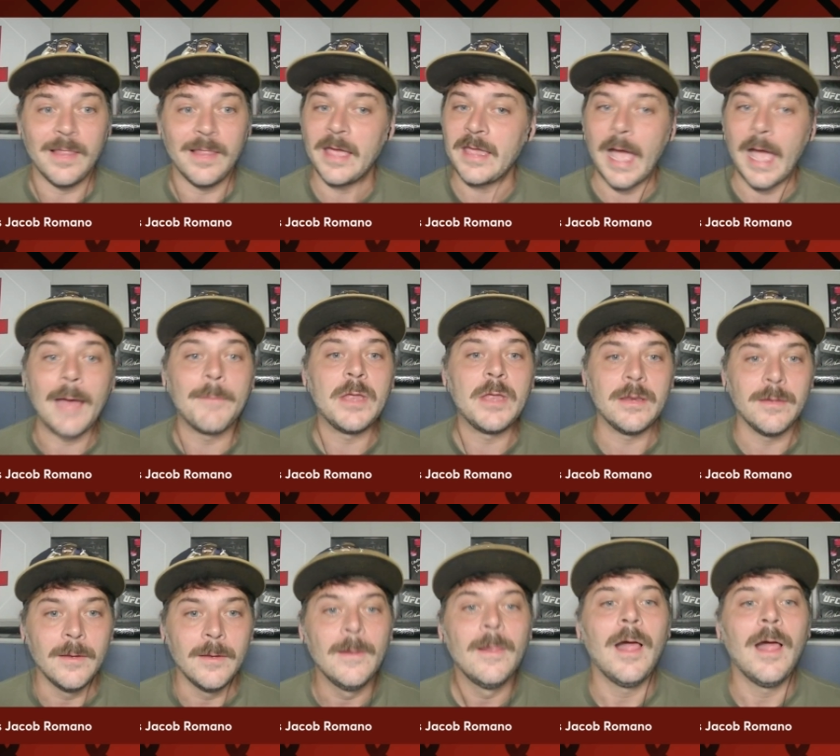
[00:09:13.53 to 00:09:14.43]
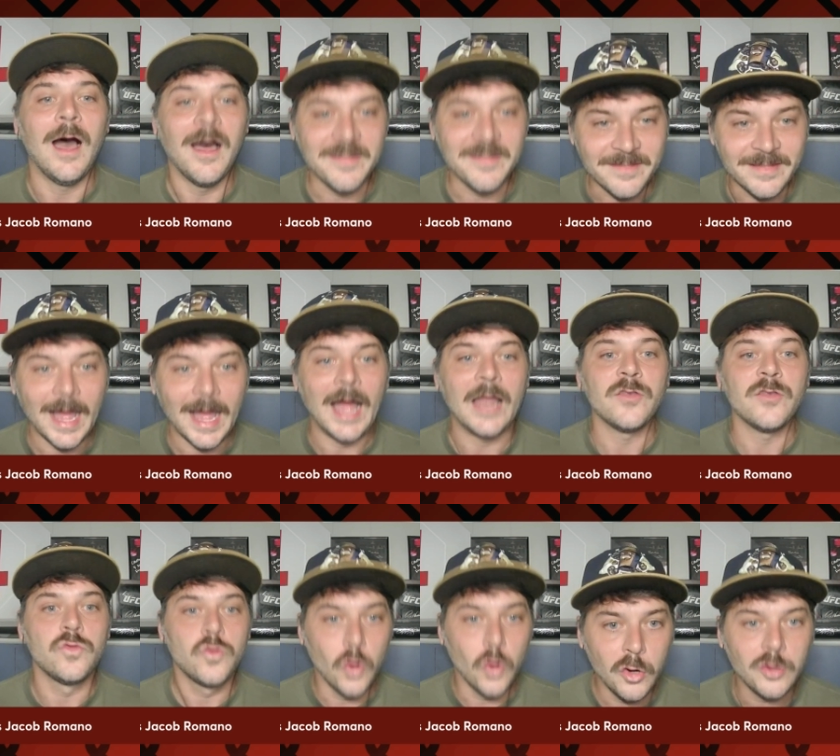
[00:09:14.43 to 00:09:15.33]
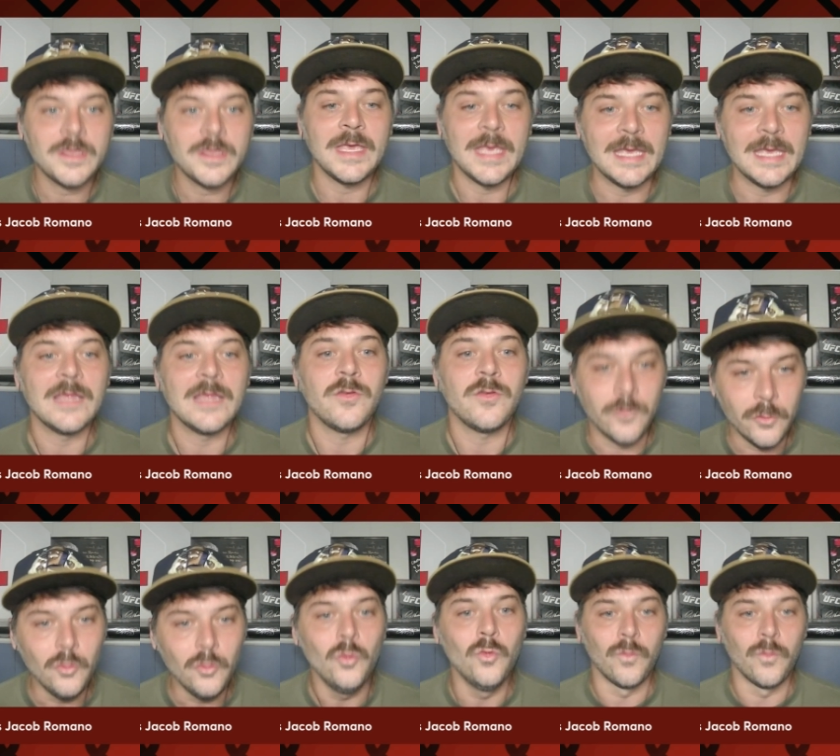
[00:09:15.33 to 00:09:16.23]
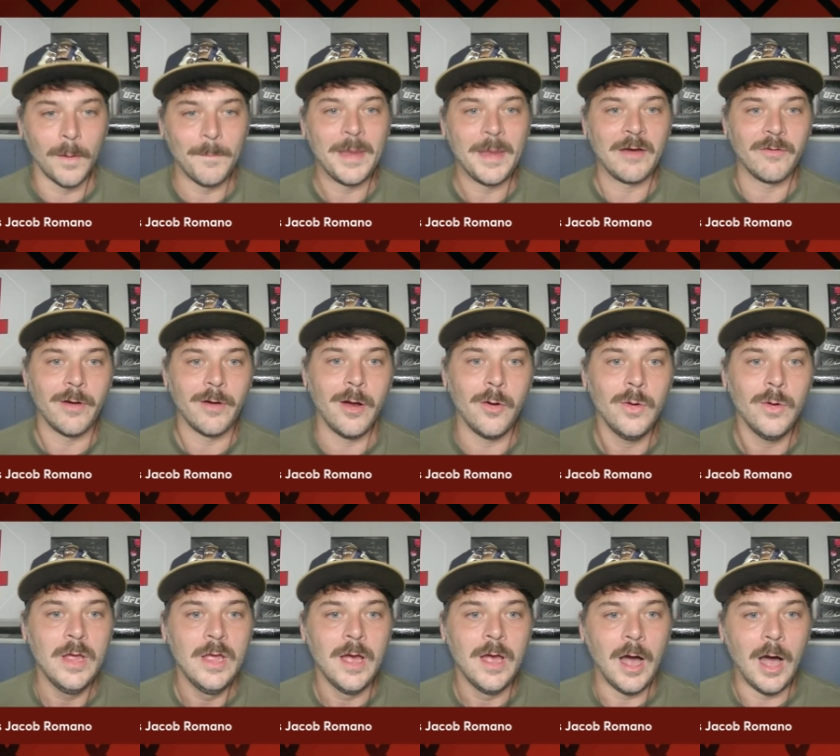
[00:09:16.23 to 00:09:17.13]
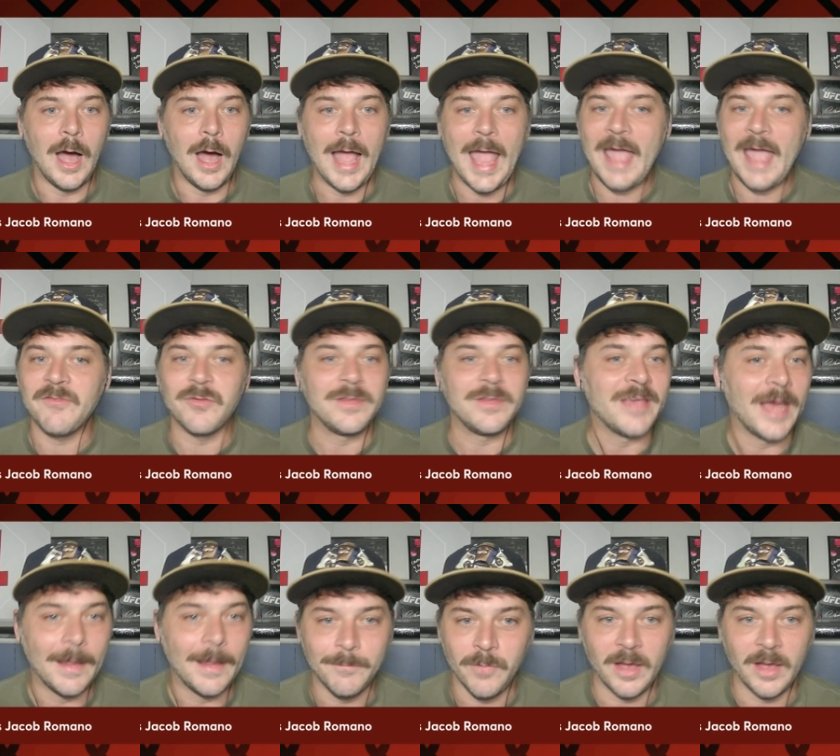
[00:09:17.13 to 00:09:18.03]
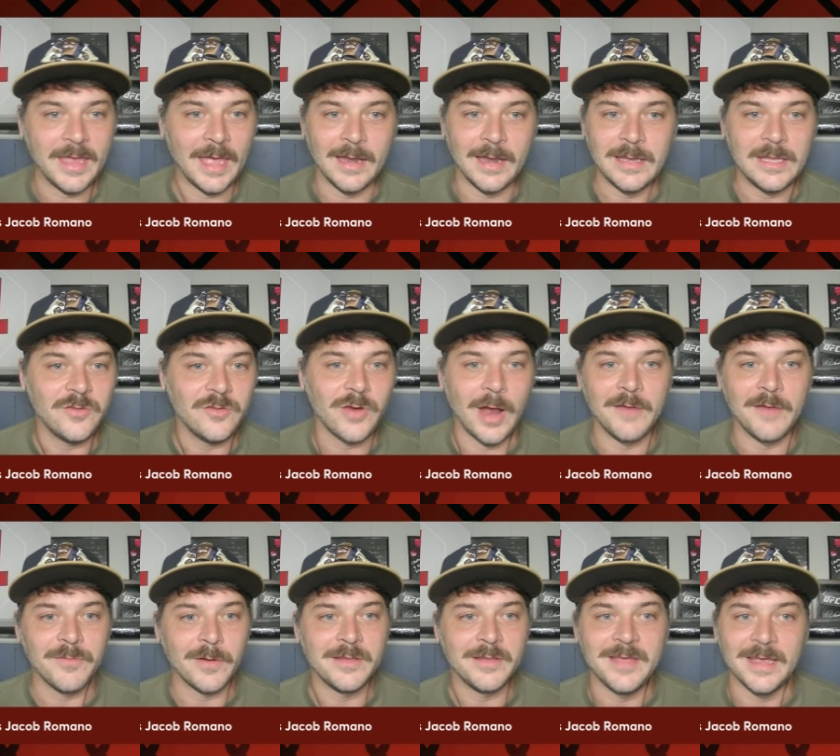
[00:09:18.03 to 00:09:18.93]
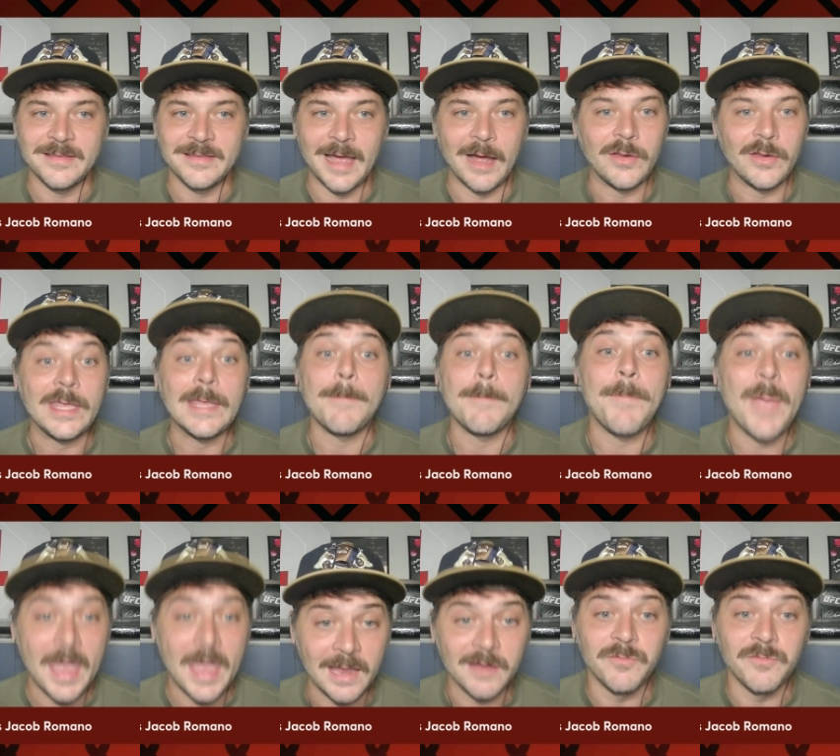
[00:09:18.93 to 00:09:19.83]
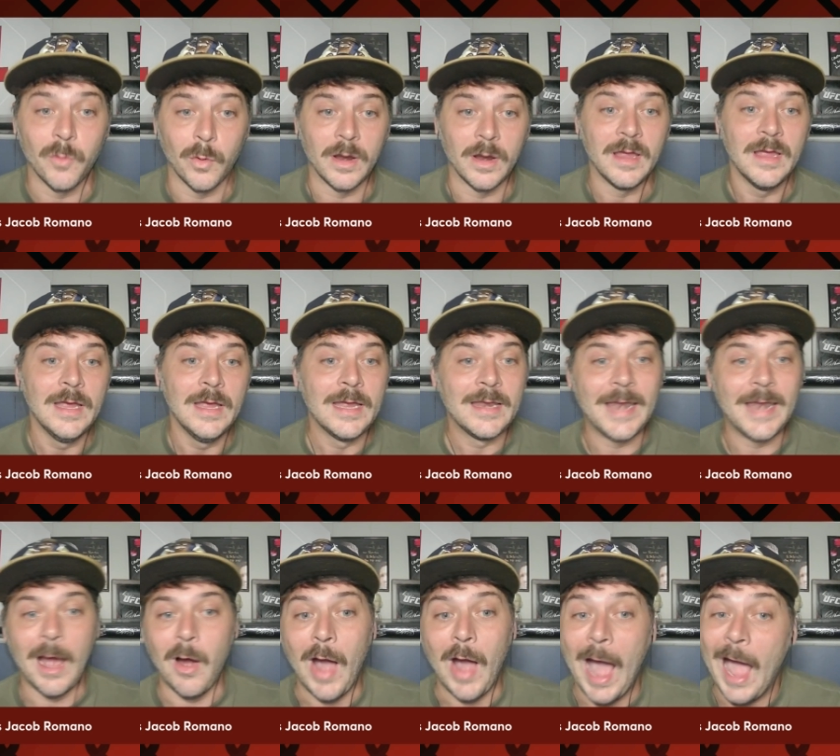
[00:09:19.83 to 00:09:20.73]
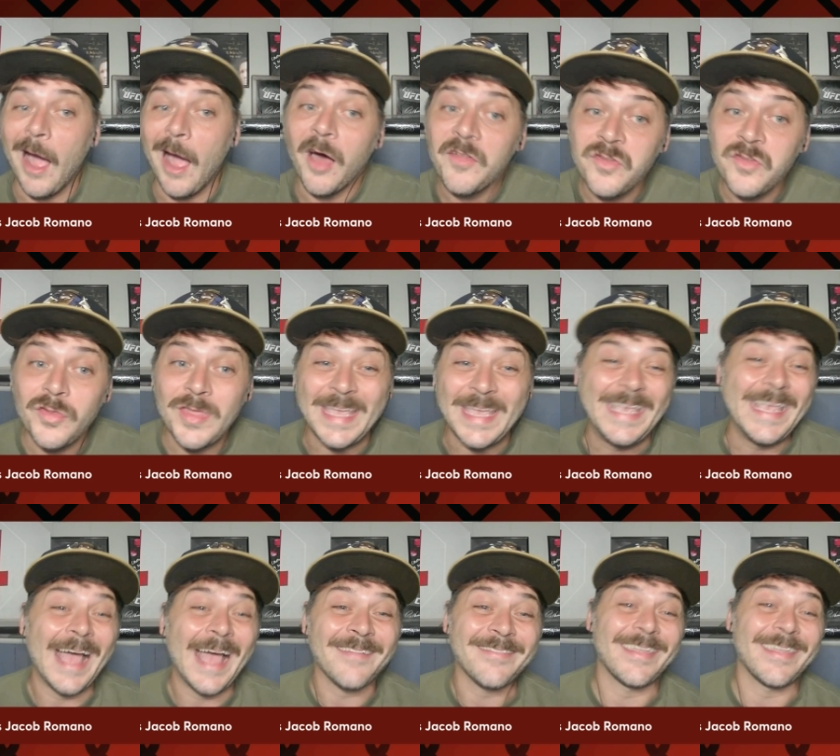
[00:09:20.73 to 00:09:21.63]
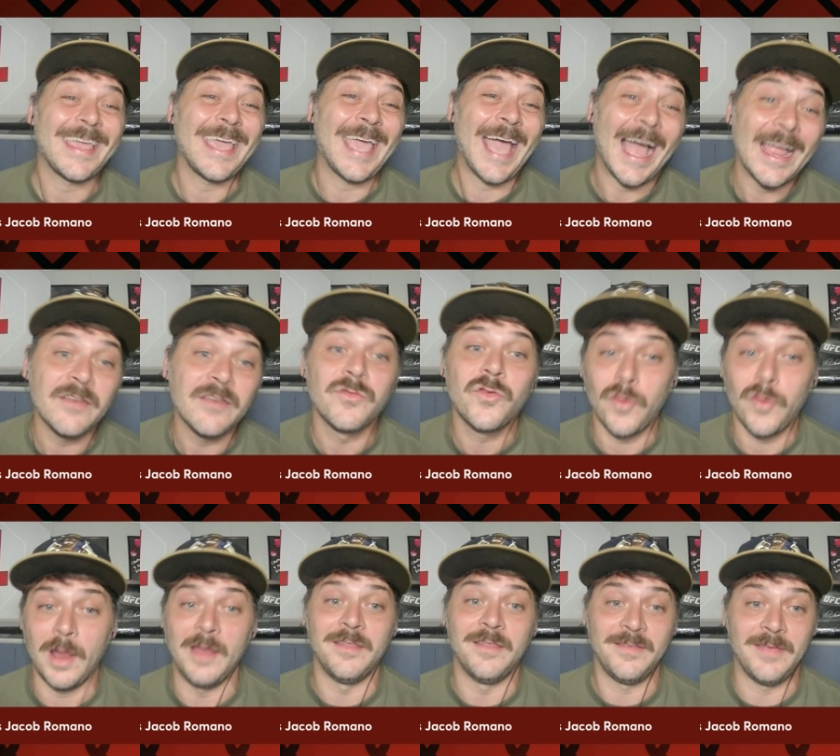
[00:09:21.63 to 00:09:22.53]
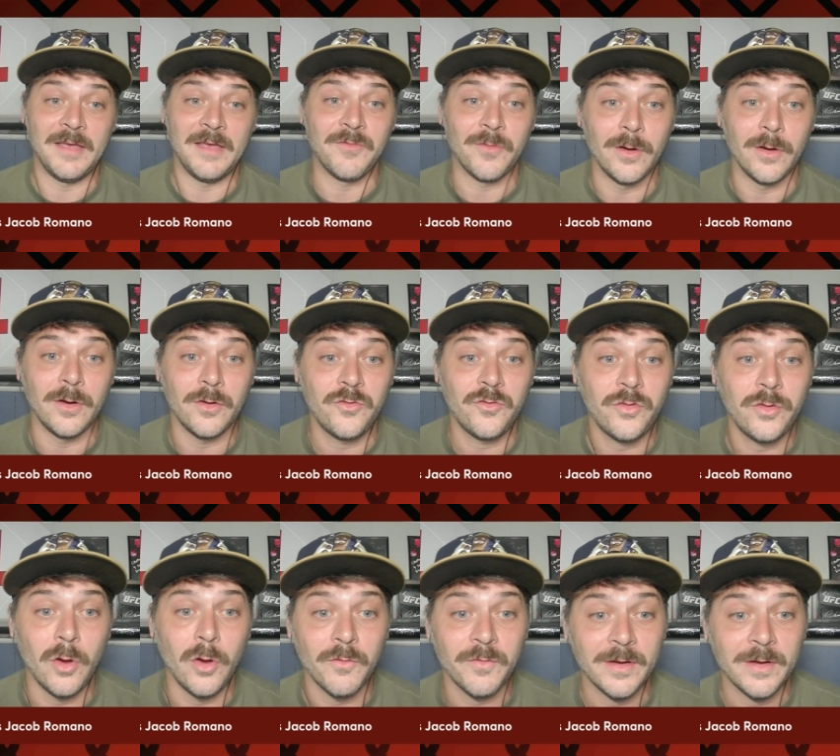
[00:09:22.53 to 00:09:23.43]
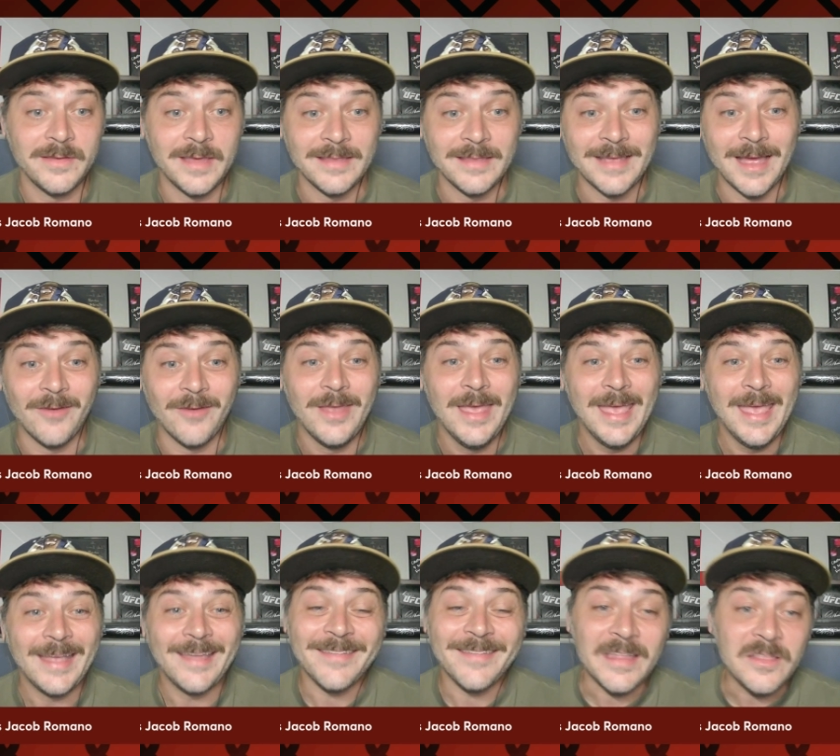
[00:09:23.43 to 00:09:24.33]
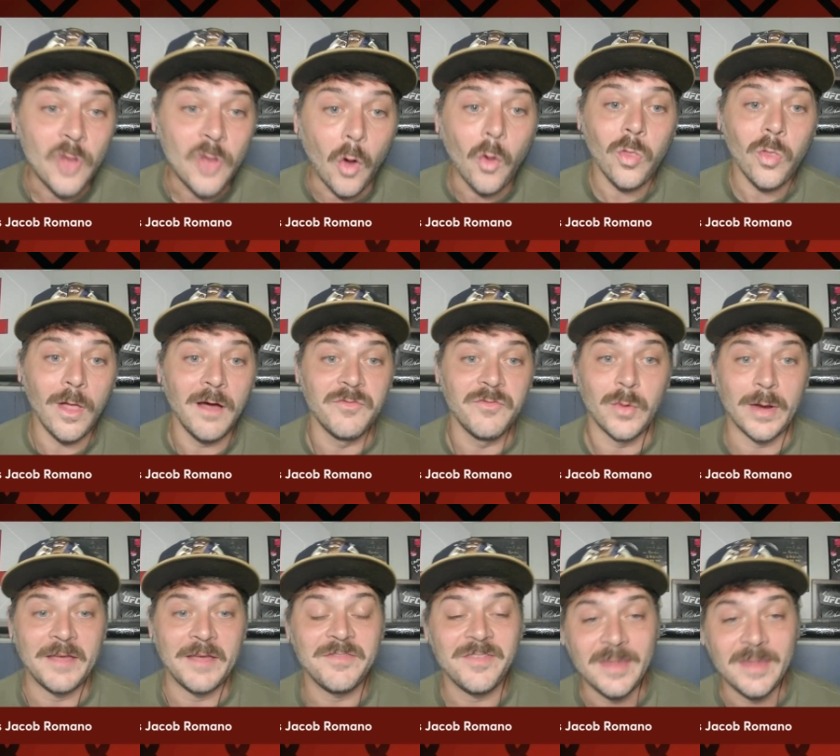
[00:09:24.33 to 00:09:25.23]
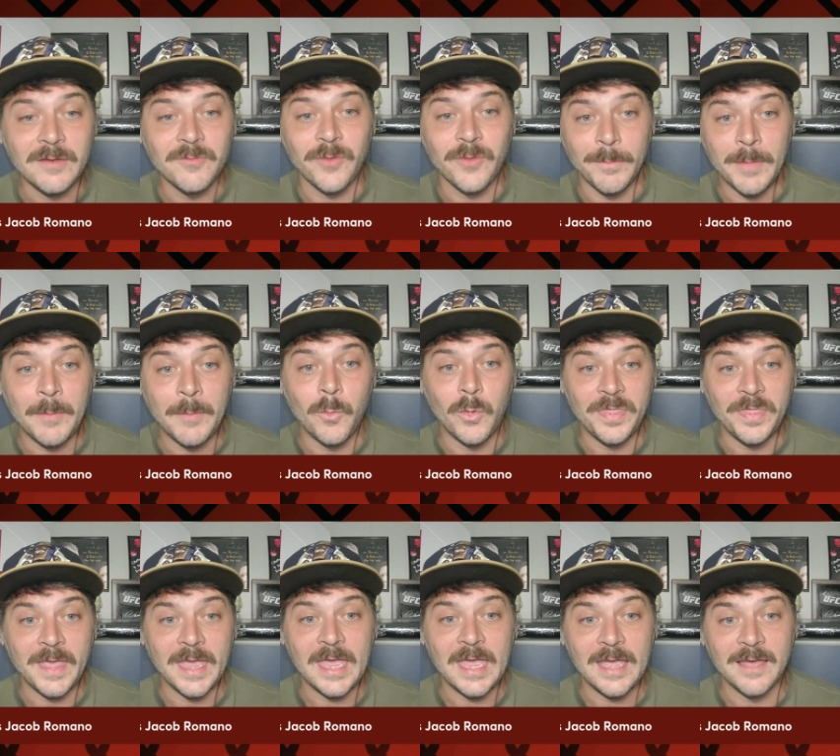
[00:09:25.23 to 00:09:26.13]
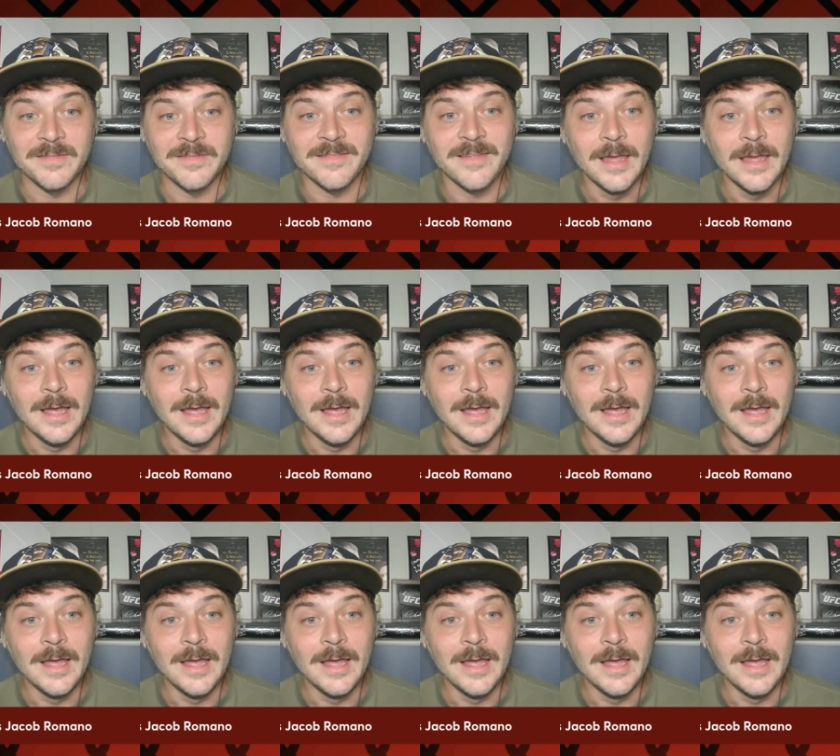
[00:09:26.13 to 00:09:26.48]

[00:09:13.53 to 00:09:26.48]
Like, I mean, Hassan took it to Romano. Uh, every time, again, he tried for a takedown, he paid for it. Now, I also think he has to kind of try to take for go for a takedown because I don't love what I've seen from him with the hands.